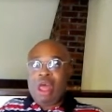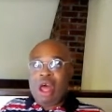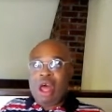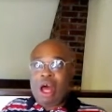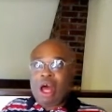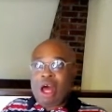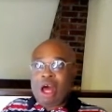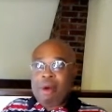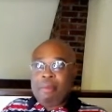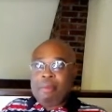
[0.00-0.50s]

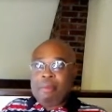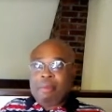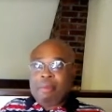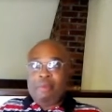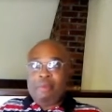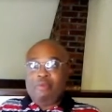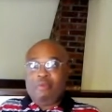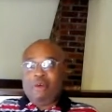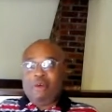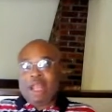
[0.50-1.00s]
Um,
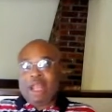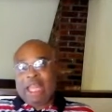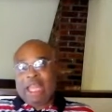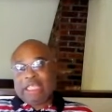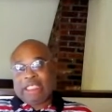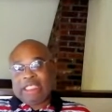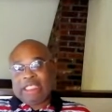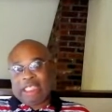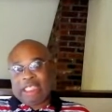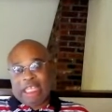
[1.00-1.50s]
for
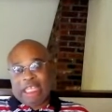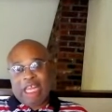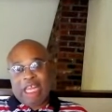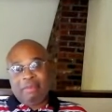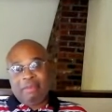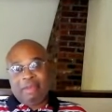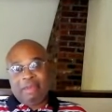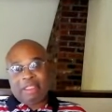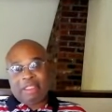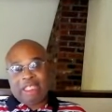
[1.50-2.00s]
H D
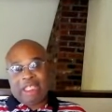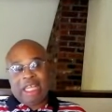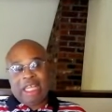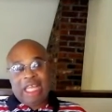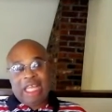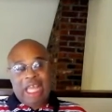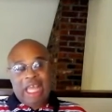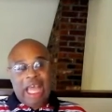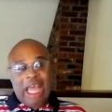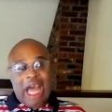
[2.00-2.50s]
Television,
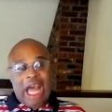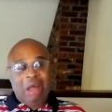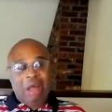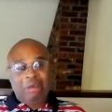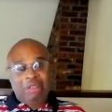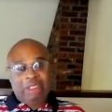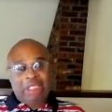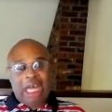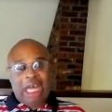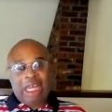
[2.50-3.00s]

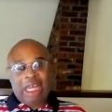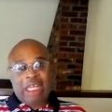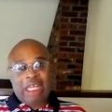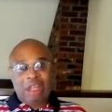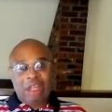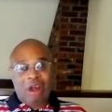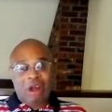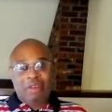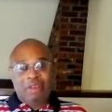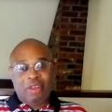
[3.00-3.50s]
outside of the
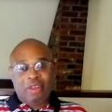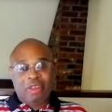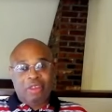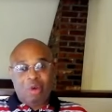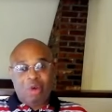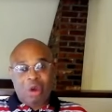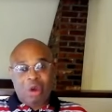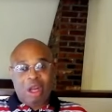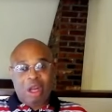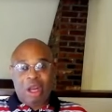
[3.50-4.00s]
Author's
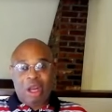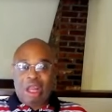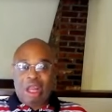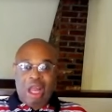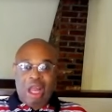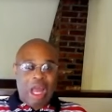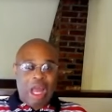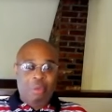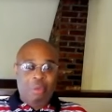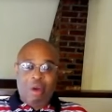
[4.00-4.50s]
Corner.
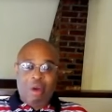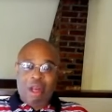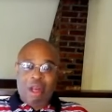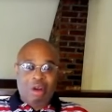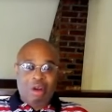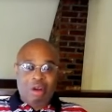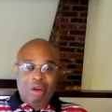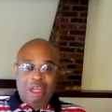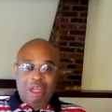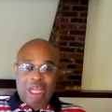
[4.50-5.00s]
I'm
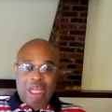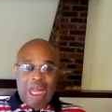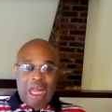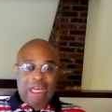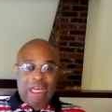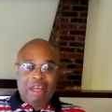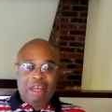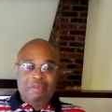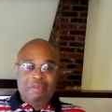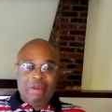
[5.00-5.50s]
working on a lot
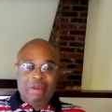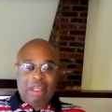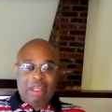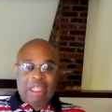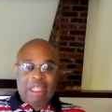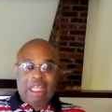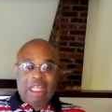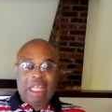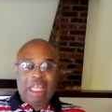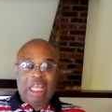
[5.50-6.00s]
of different
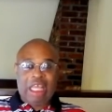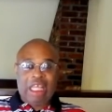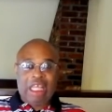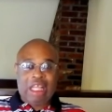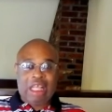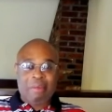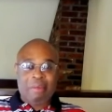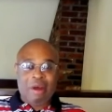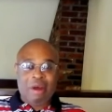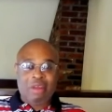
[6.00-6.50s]
things.
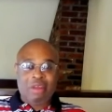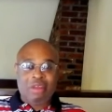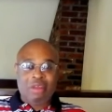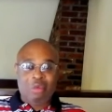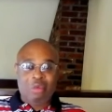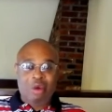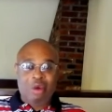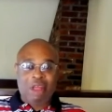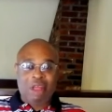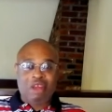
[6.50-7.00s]
I'm also
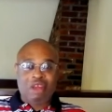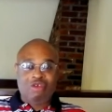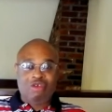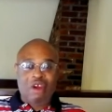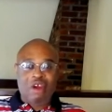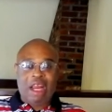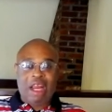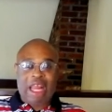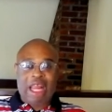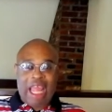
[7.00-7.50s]
want to
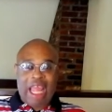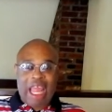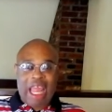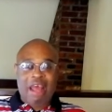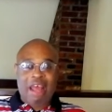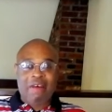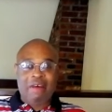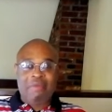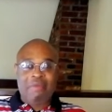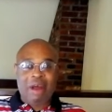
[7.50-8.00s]
try to
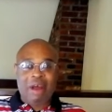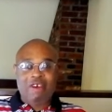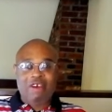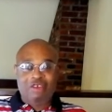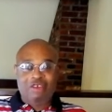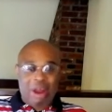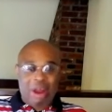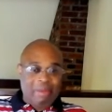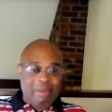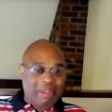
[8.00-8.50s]
have a
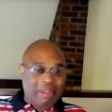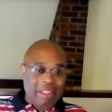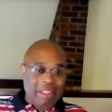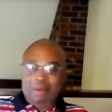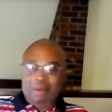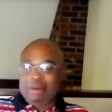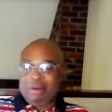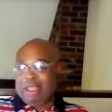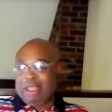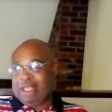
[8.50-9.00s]
drama
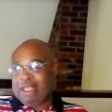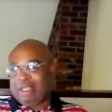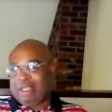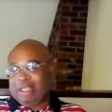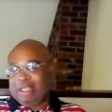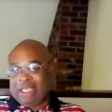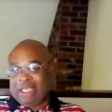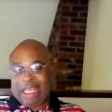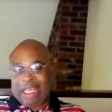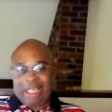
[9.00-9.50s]
series,
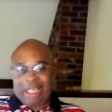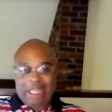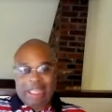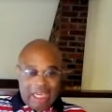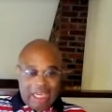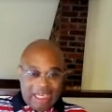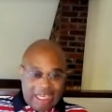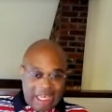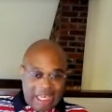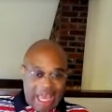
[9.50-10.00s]
things
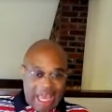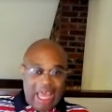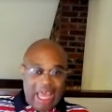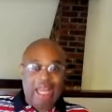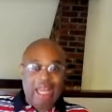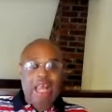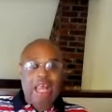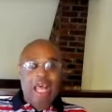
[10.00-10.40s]
like that.